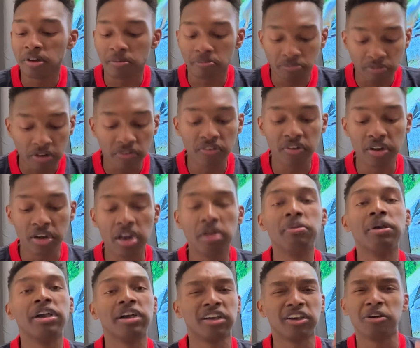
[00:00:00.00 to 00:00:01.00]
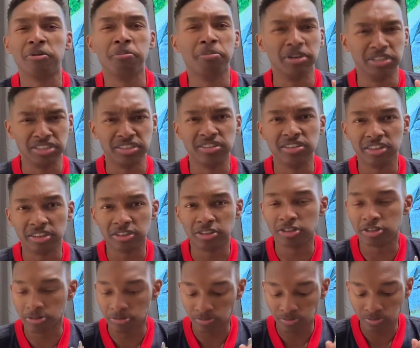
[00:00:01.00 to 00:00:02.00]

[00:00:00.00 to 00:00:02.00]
I'm definitely gonna make like a bunch of this.